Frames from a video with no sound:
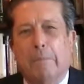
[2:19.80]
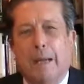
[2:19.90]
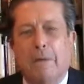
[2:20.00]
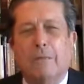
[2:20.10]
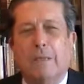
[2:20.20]

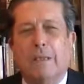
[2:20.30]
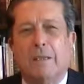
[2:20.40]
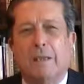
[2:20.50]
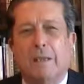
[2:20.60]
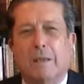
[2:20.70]

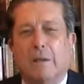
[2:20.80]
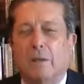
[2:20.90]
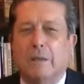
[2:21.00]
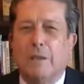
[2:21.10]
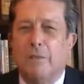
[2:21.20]
countries,
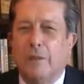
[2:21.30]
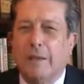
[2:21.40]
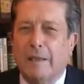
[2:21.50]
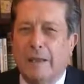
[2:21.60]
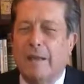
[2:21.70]
all the
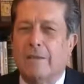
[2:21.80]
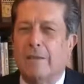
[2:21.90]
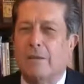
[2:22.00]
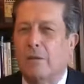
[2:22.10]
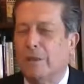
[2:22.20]
different
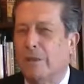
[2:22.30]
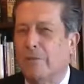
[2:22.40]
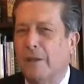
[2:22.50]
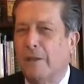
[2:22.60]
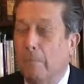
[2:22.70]
cultures, all the
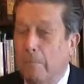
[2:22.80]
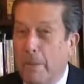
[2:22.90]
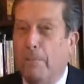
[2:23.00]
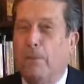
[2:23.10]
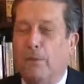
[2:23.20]
different
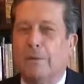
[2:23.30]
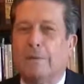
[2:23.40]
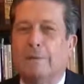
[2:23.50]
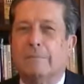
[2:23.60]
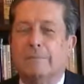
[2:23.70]
peoples
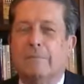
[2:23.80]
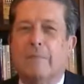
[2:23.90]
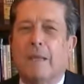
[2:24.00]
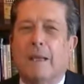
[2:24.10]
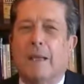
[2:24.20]

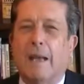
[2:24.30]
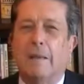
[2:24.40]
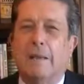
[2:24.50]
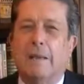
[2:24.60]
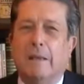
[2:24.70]

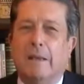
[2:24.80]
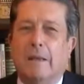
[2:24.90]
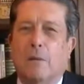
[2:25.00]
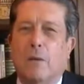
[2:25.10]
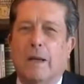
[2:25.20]
can
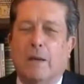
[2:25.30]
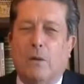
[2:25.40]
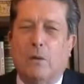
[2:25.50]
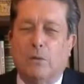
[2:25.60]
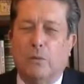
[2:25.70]

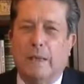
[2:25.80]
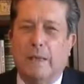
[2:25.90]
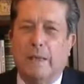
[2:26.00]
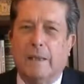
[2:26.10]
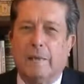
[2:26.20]
work all
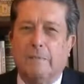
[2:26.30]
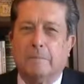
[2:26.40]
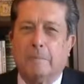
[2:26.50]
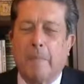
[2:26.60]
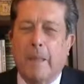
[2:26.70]
together.
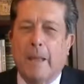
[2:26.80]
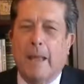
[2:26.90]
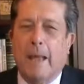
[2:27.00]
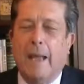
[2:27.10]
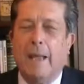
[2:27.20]

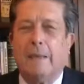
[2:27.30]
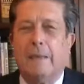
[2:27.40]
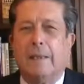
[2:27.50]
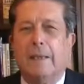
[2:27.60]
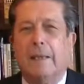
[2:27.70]

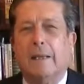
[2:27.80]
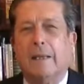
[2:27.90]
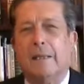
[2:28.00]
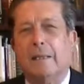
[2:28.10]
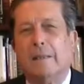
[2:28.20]
And
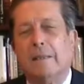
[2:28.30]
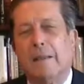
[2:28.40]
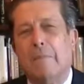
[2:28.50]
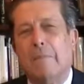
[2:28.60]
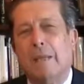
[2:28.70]

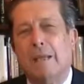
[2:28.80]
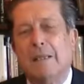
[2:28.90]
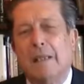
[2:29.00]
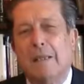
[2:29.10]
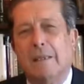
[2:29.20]
some
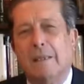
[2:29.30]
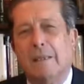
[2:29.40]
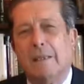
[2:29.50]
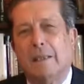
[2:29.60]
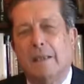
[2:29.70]
years later,
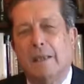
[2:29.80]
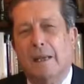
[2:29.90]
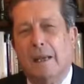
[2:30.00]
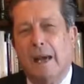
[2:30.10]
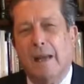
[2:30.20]

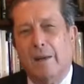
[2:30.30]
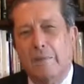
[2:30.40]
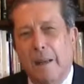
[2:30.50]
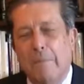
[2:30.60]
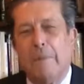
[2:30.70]
I
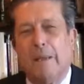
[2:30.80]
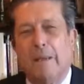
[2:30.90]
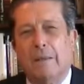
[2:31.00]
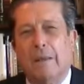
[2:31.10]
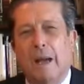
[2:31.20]
remember
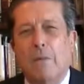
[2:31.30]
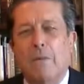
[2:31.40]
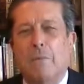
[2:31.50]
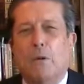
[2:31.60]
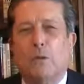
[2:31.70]
how
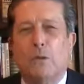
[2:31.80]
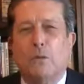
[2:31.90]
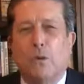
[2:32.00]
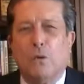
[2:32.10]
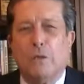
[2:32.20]

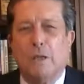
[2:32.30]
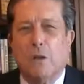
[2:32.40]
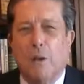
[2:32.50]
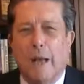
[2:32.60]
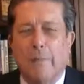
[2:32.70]
important was the
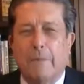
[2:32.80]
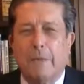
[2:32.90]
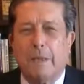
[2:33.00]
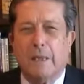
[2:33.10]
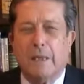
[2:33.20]

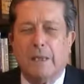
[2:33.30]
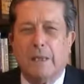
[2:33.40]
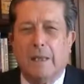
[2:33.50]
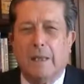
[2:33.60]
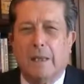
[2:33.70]
collapse
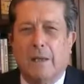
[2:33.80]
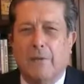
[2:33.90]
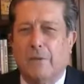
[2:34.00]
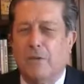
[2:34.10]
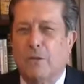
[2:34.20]

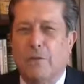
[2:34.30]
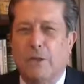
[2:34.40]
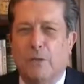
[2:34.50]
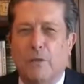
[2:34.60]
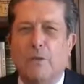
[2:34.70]
of the
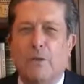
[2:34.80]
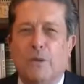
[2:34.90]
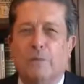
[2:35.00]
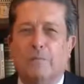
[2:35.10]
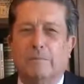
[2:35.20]
Soviet Union.